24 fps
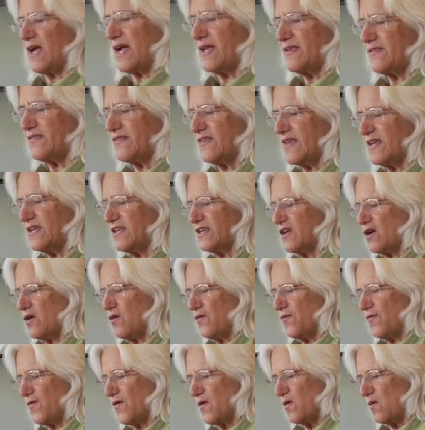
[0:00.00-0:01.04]
I said go
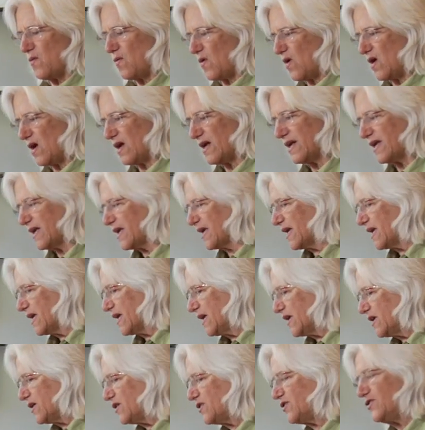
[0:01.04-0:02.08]
for a walk.
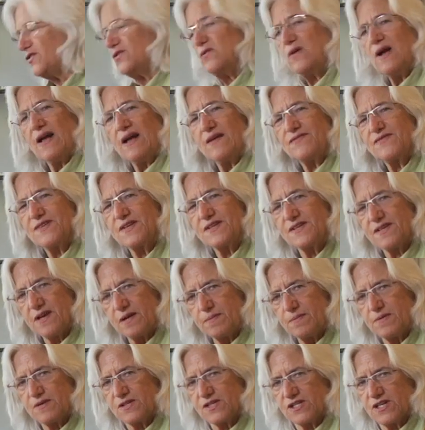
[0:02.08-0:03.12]
You do have to
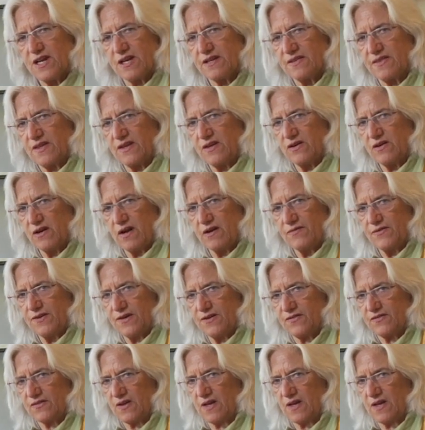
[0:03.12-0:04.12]
double check that your oven is